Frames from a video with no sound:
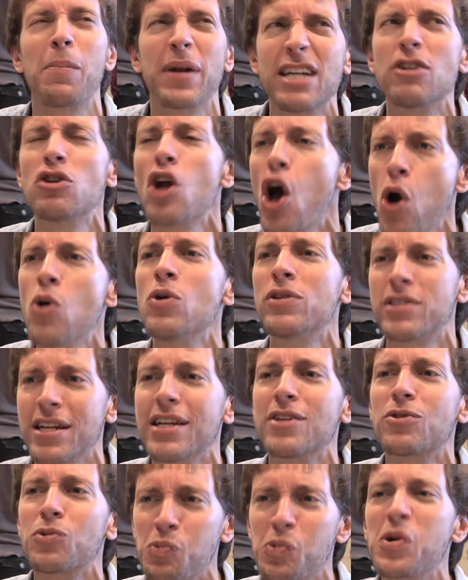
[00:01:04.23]
but he knows that
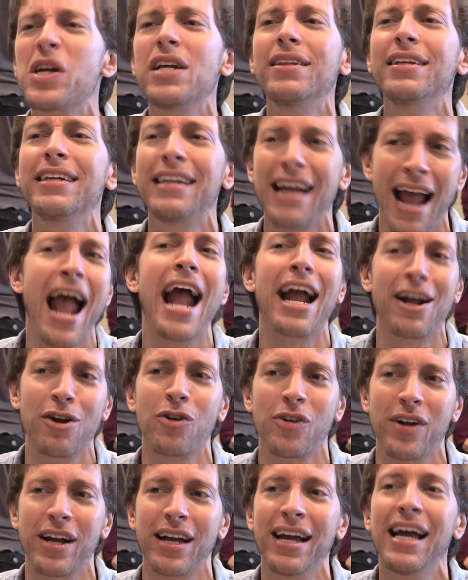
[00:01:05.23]
he's really
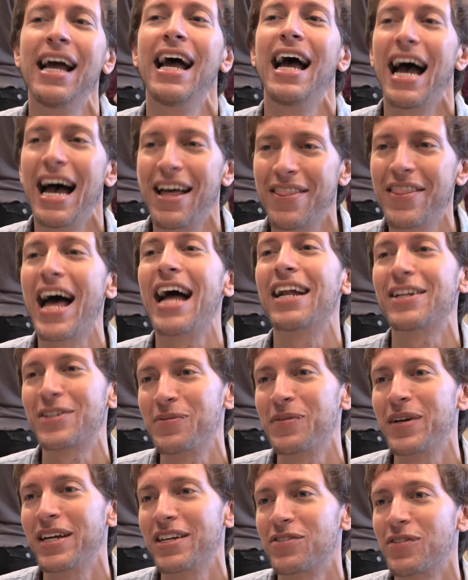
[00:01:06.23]
angry. And that
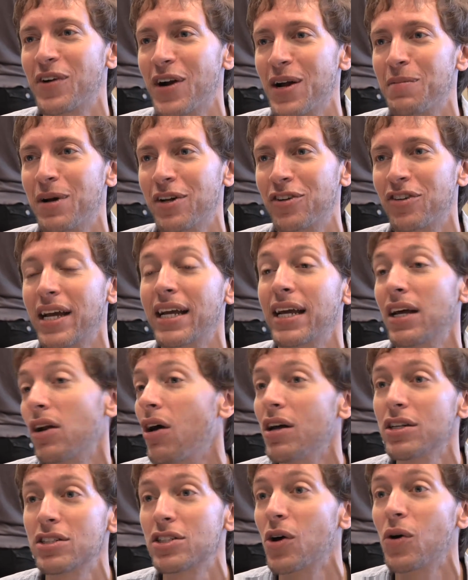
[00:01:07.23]
to me is very much like it.
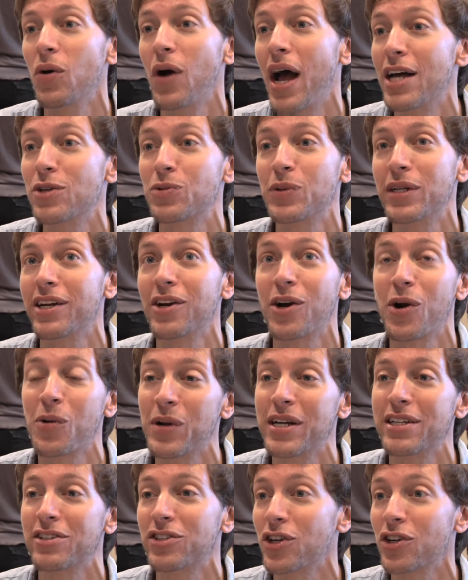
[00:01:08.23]
Also, as we did our
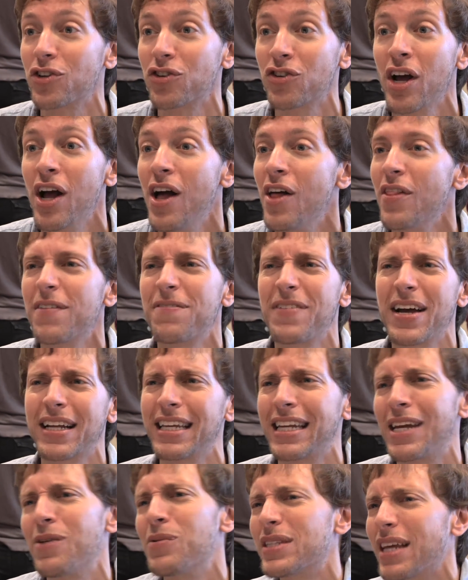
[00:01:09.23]
research, the fact
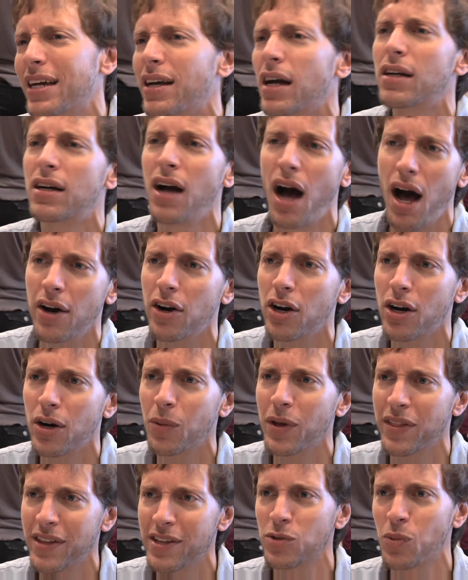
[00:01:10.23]
that he was like a cutter
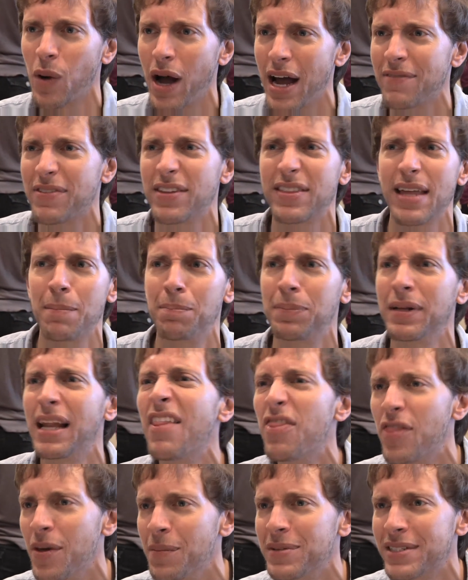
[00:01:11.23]
with his wife, that they
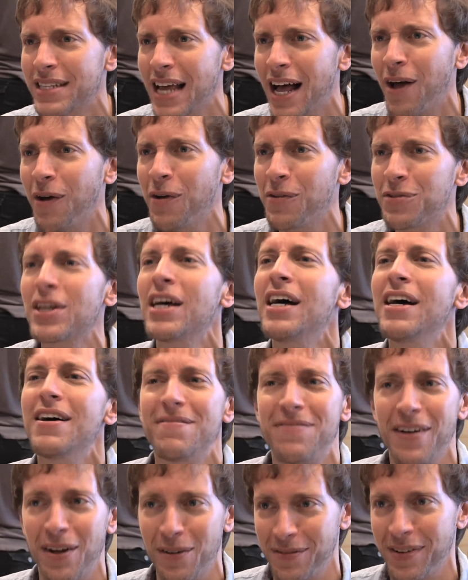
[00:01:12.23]
bled themselves,
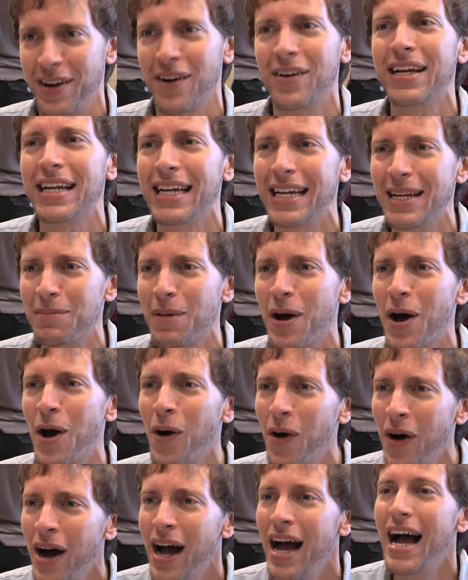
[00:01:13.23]
felt very
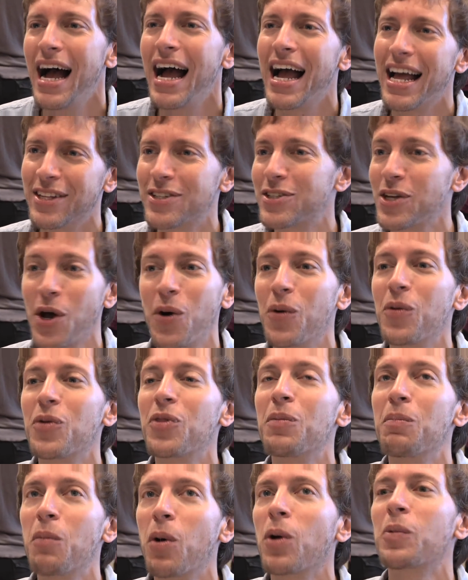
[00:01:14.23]
emo. And so
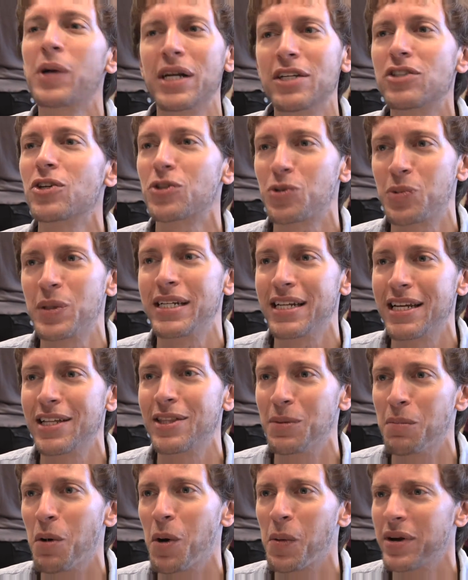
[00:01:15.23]
the more research we did,
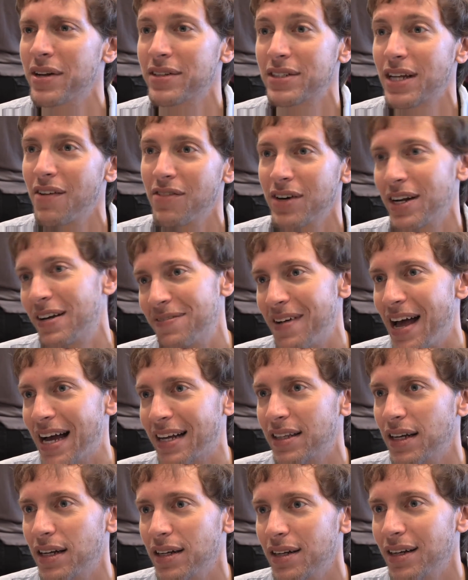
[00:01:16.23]
the more we discovered, in
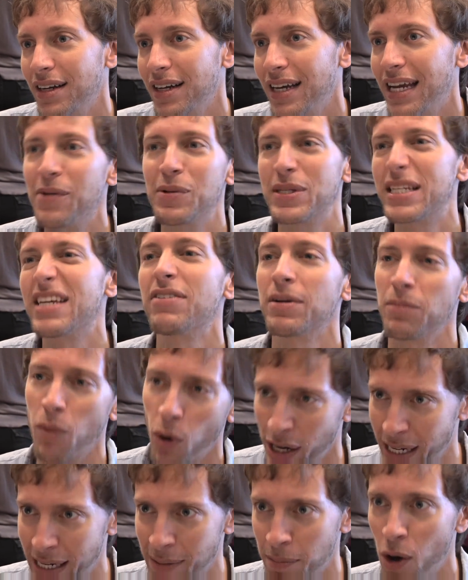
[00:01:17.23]
fact, that he was even
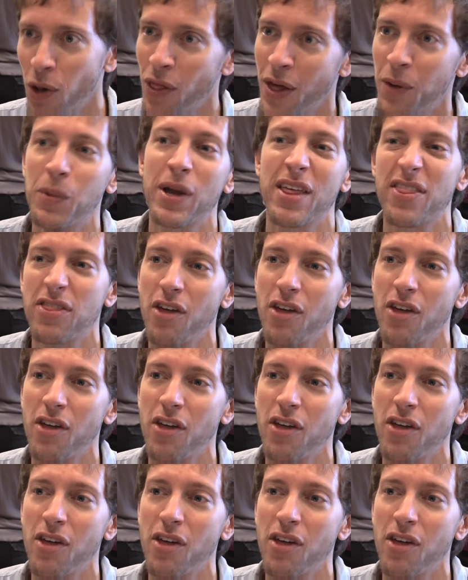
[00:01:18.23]
more emo than we